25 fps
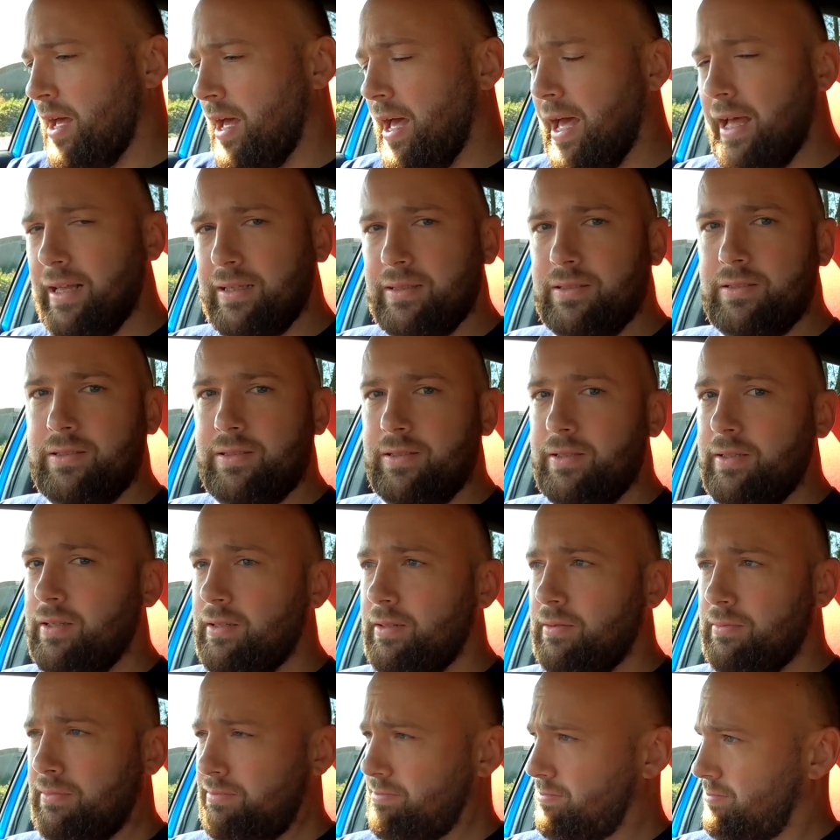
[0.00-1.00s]
And
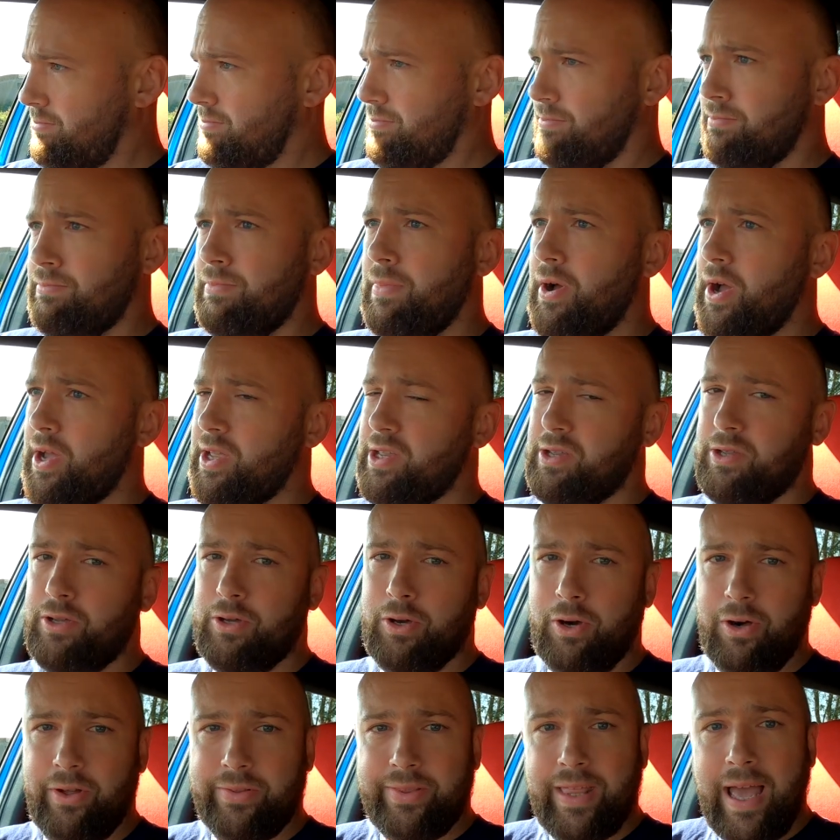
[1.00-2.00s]
my
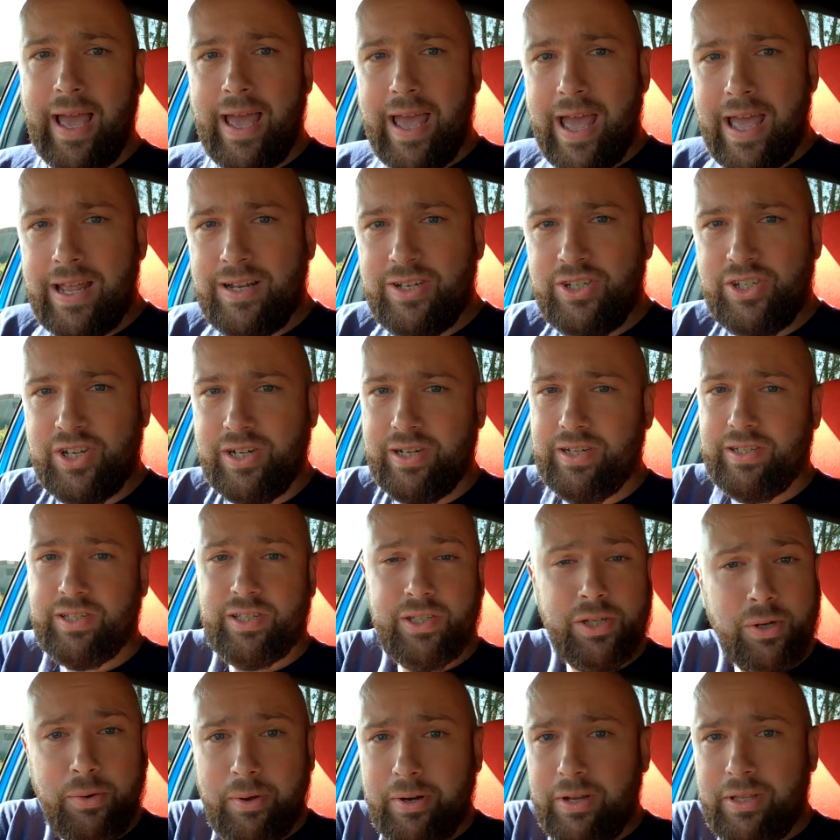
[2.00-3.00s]
God, that engine, it's
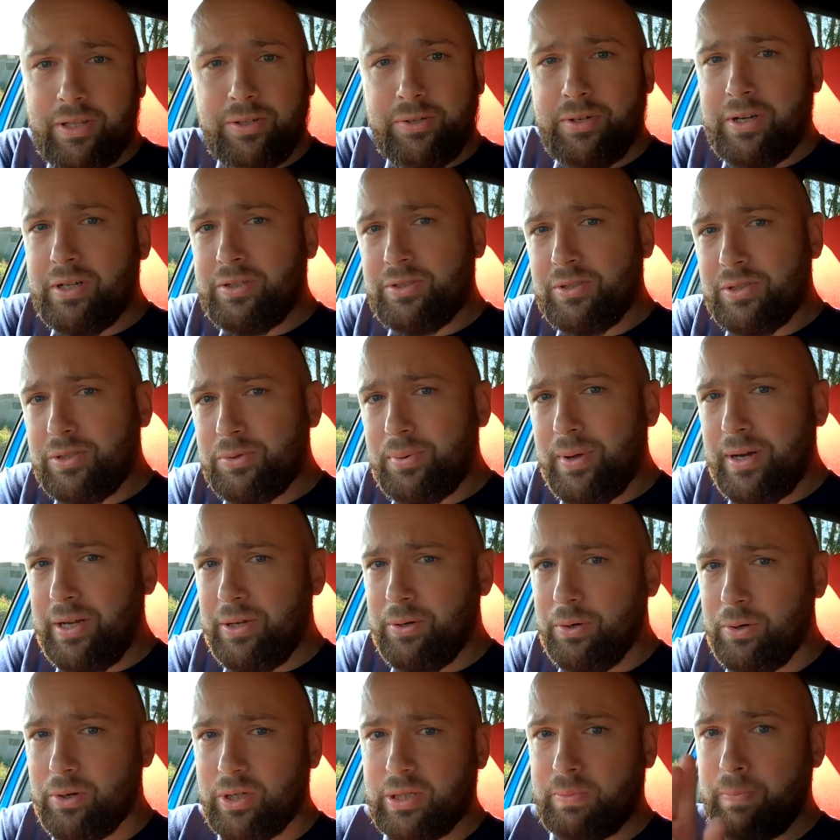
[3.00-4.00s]
still only 320
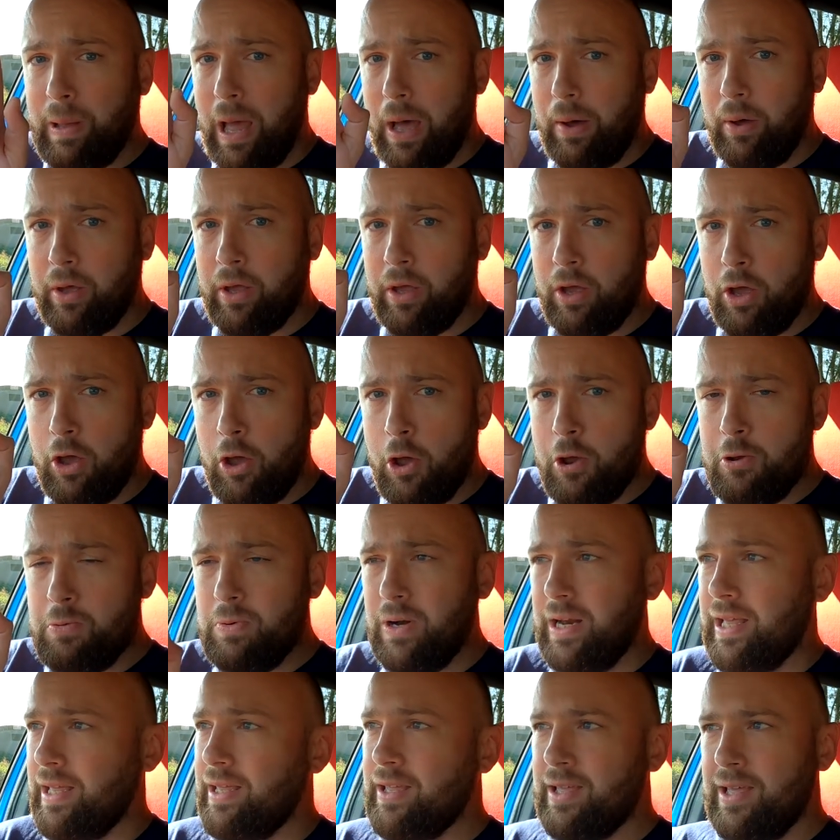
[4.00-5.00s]
horsepower
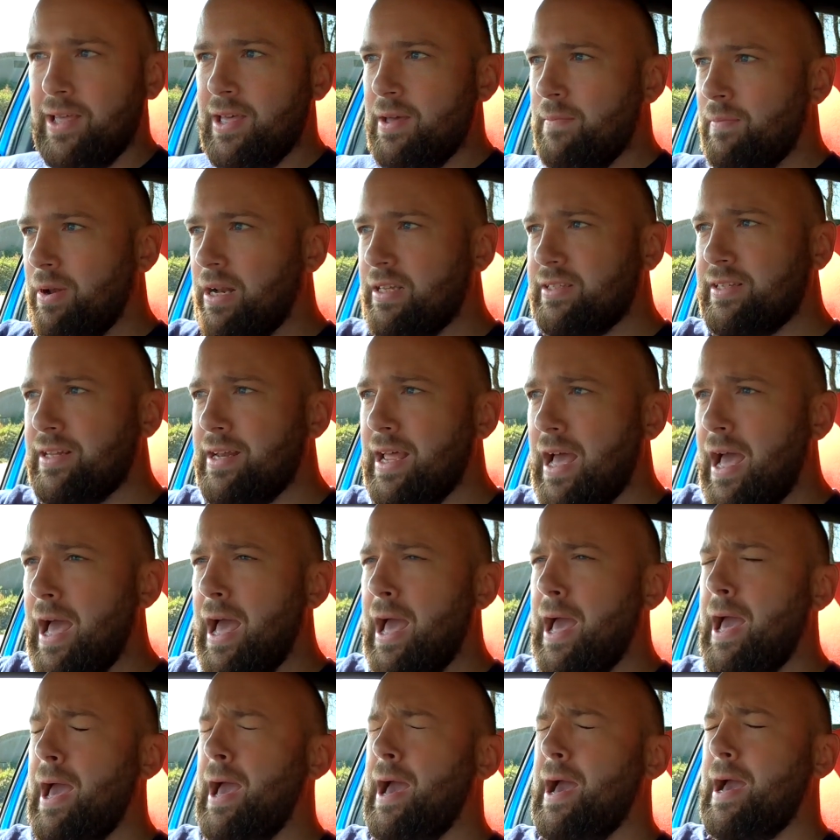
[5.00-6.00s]
only, but it's an
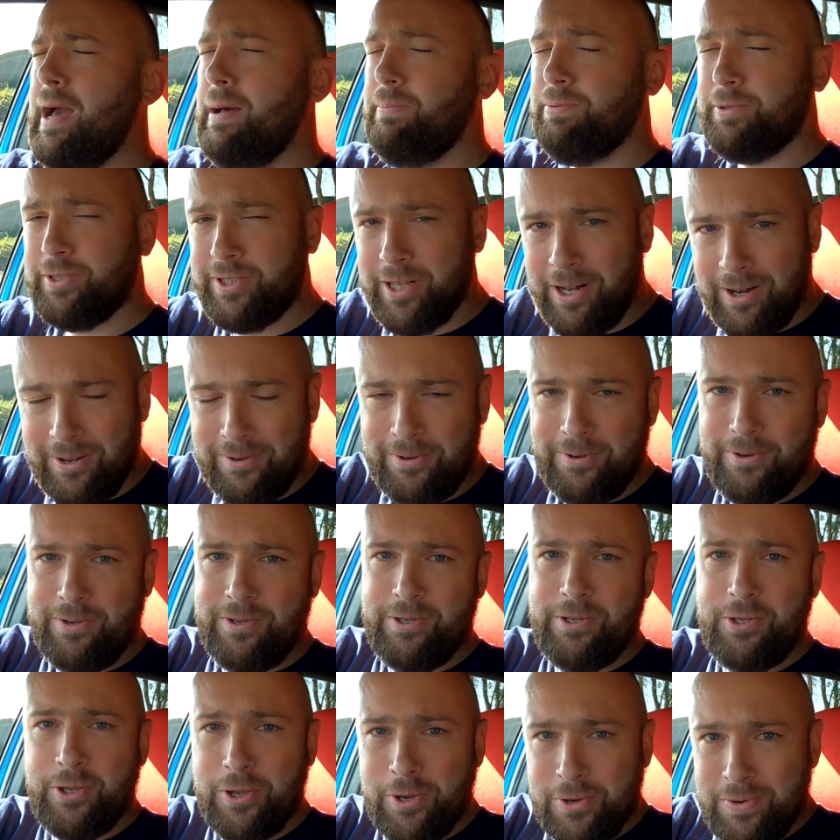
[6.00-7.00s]
absolute
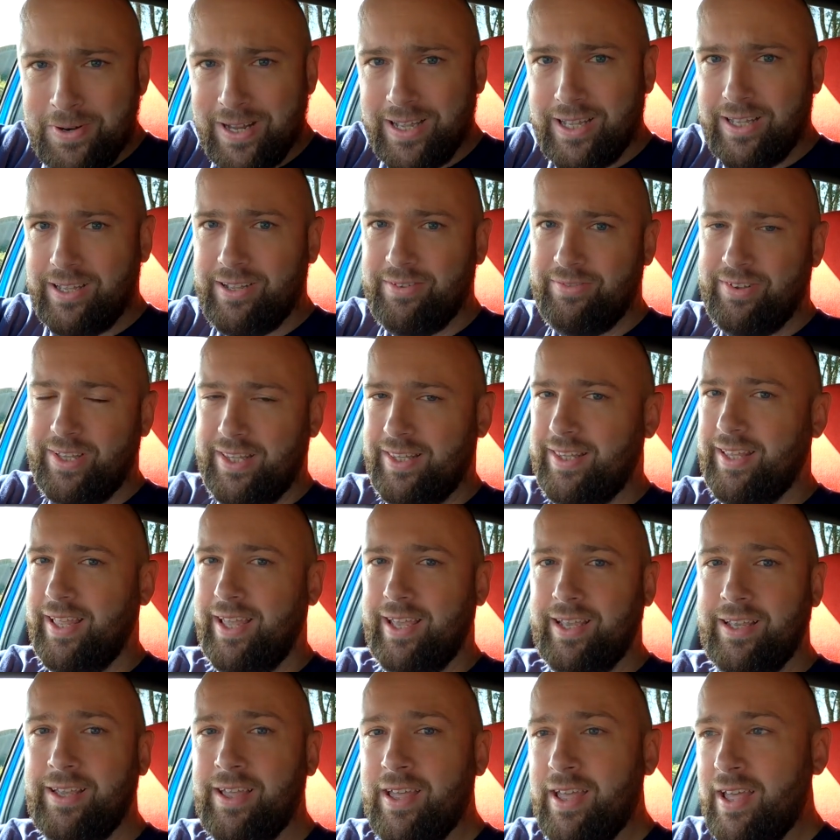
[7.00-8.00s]
unit of a
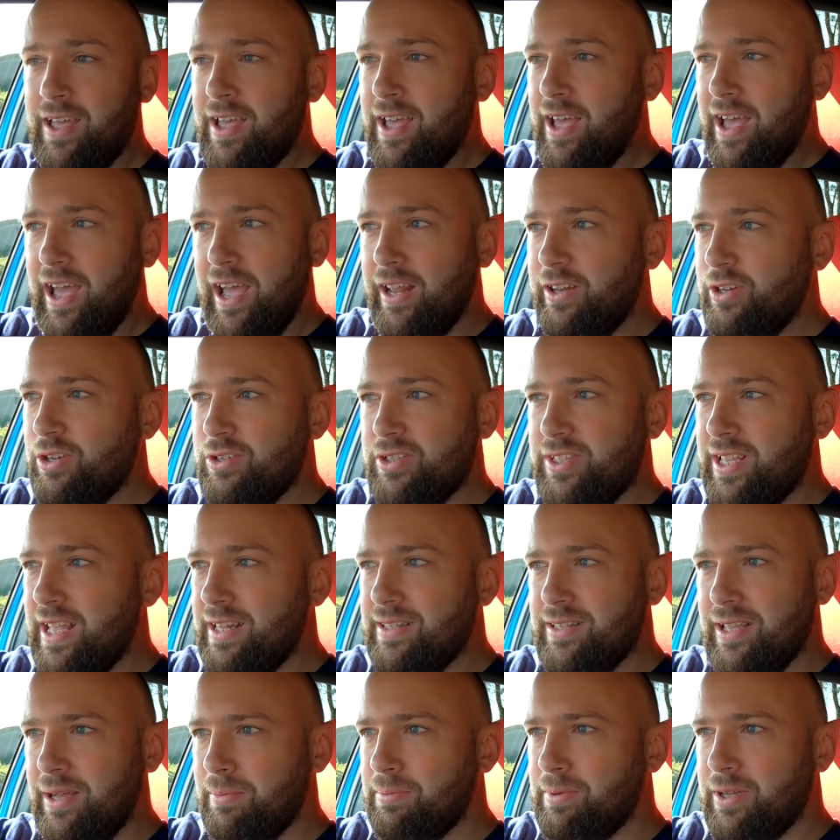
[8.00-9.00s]
thing. And you just
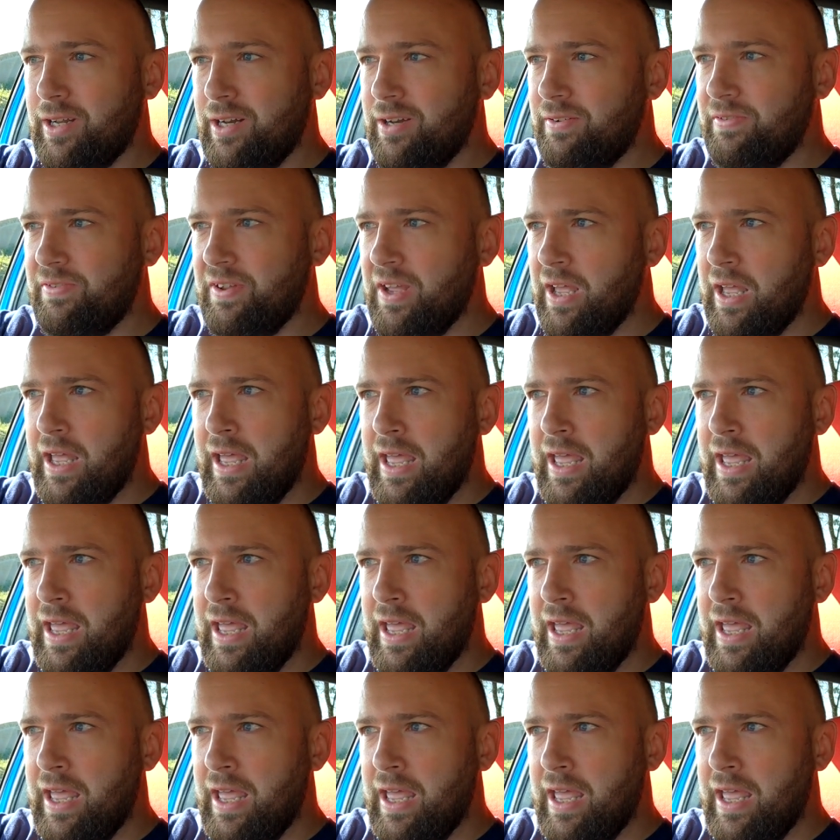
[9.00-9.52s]
end up kind of